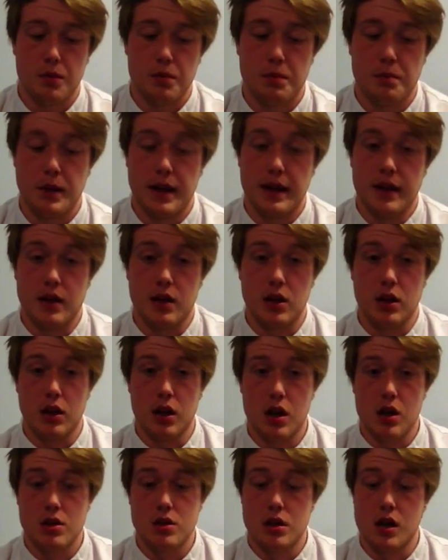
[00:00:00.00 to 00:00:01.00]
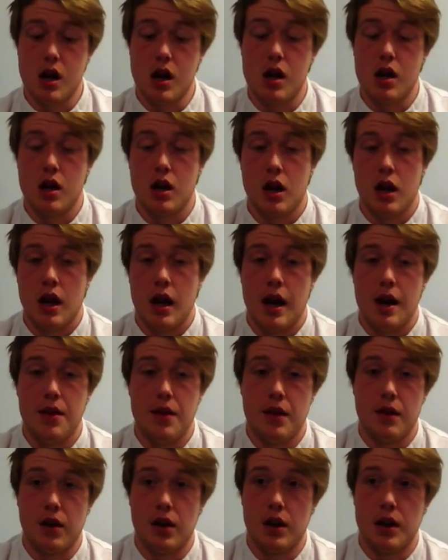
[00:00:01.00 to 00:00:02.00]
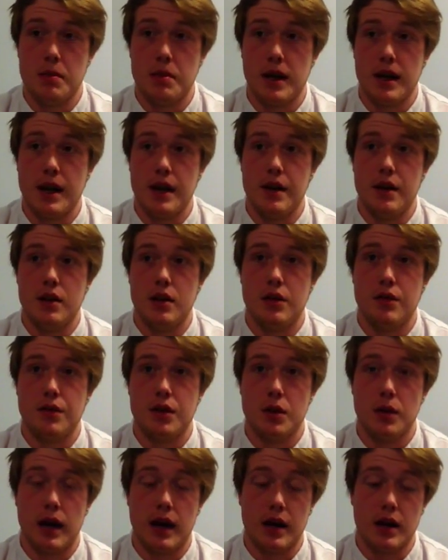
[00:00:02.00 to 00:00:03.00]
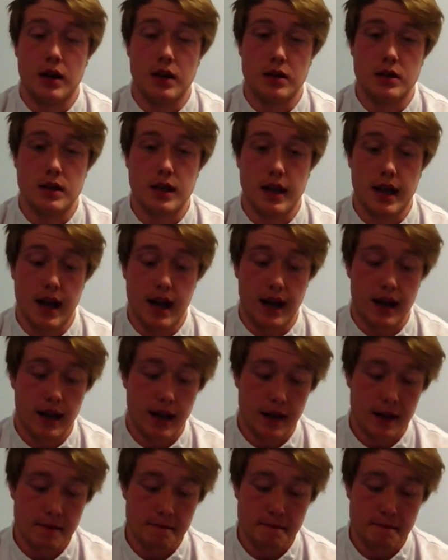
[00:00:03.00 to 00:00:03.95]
being closer and there only being a few angles to kick.